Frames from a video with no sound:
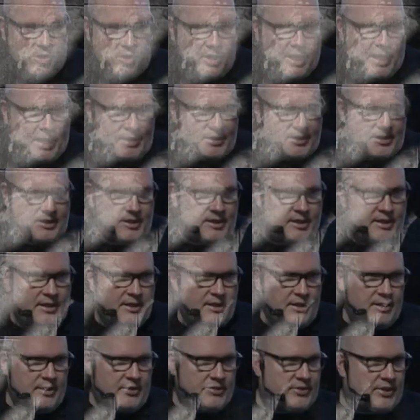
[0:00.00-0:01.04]
like
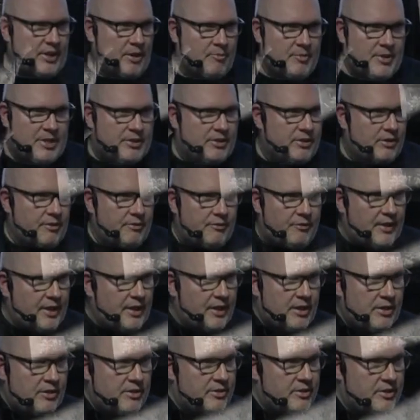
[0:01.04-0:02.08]
some mystical
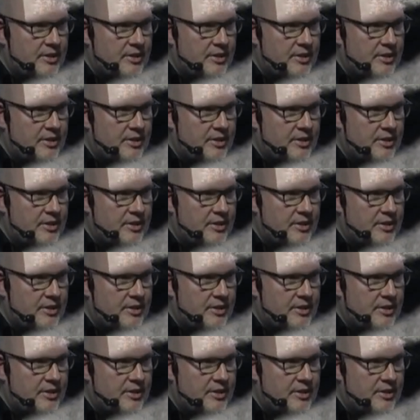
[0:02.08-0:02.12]
figures